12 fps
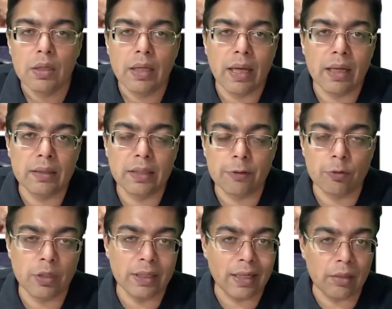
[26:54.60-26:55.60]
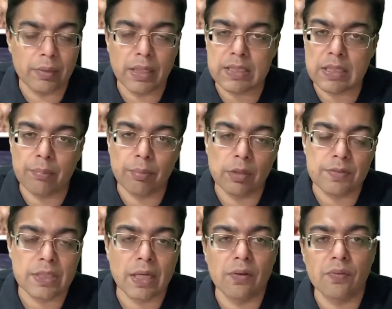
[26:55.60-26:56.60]
and therefore it can be an example of
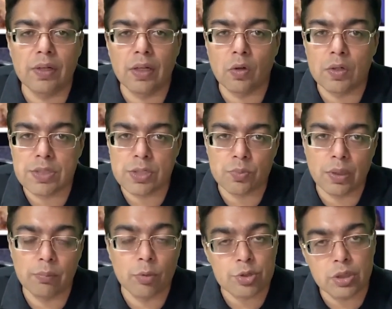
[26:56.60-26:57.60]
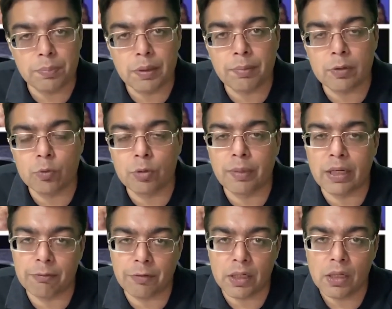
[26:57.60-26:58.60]
secondary Raynaud's as well. Most of the people would
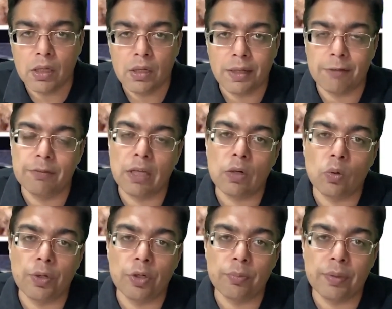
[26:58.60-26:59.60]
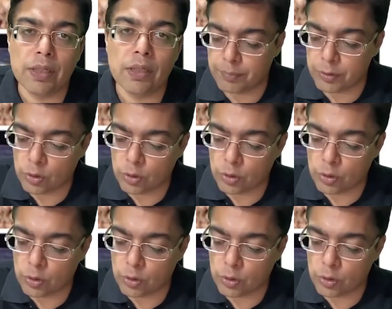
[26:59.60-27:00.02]
benefit if they are going to be